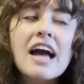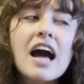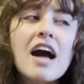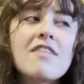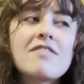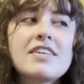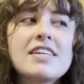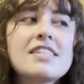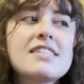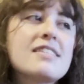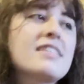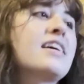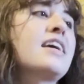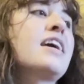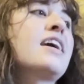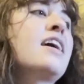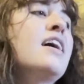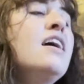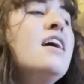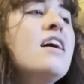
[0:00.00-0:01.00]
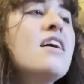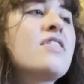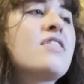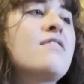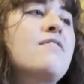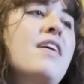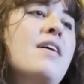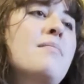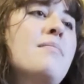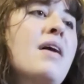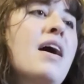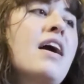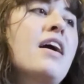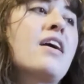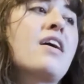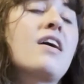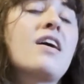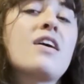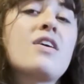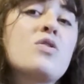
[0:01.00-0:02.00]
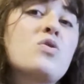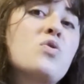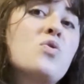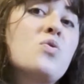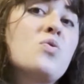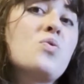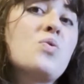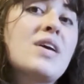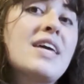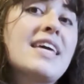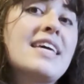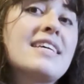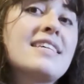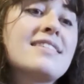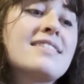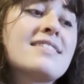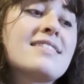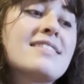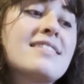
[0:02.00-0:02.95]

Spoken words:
Obviously, the vampire who is,